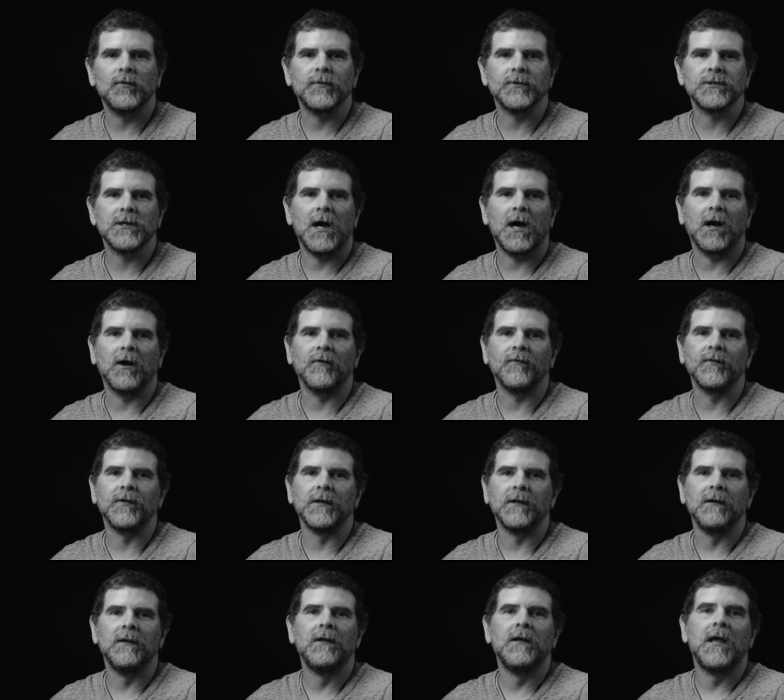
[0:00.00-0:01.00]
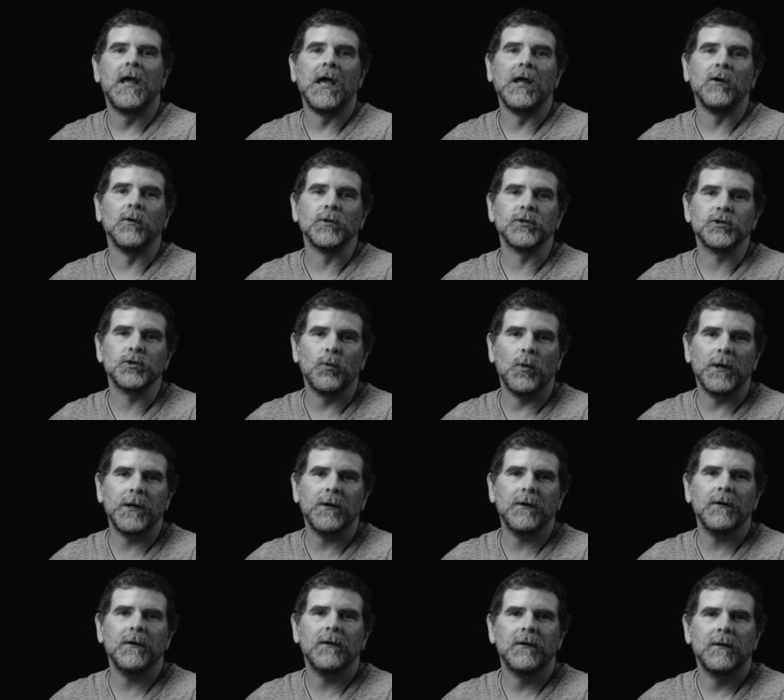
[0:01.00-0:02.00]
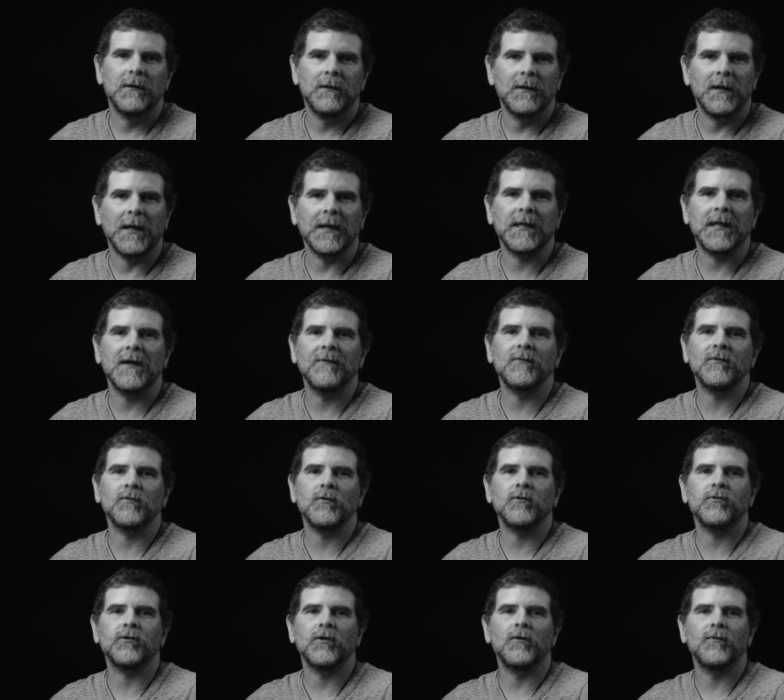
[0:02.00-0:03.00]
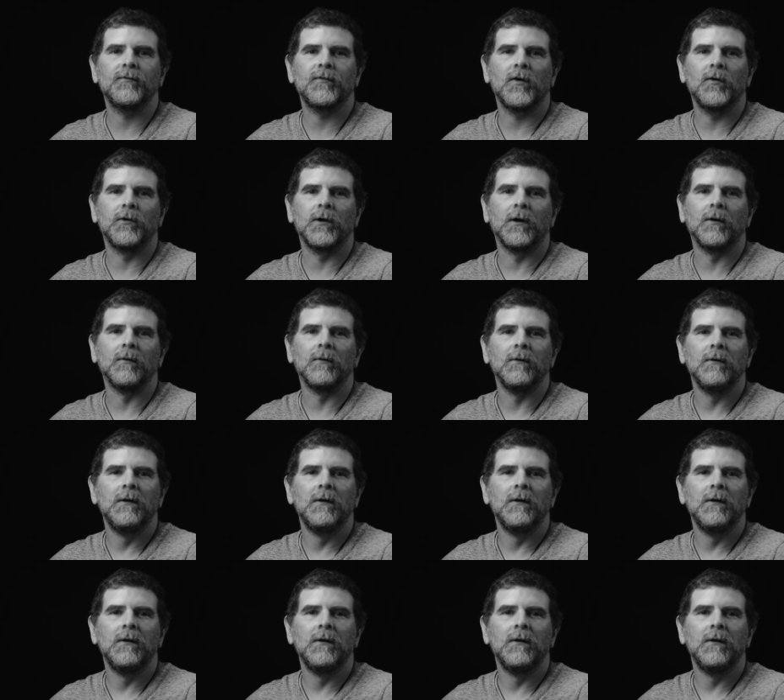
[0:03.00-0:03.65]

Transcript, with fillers: Photography and on Twitter at Kevin Russo Photo.